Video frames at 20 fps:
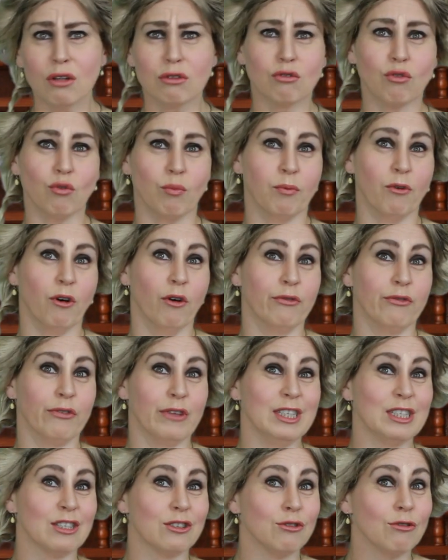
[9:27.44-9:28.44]
too
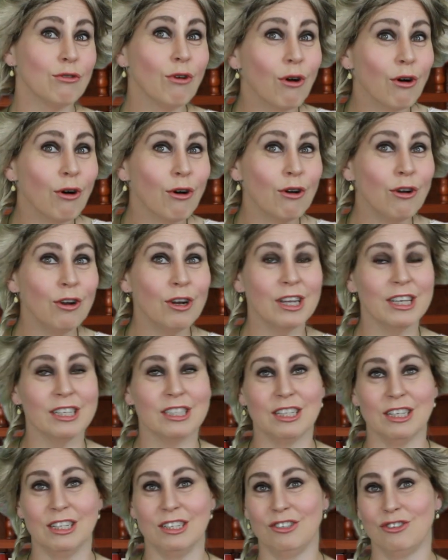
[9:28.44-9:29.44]
provincial,
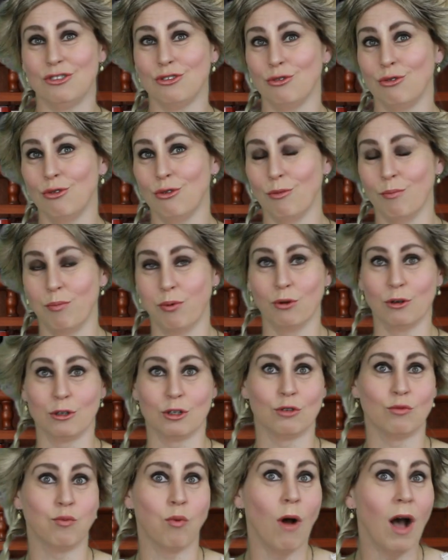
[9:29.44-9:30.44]
it is too
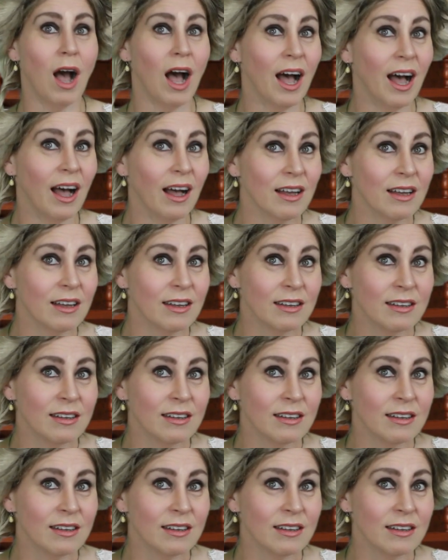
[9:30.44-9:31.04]
bourgeois,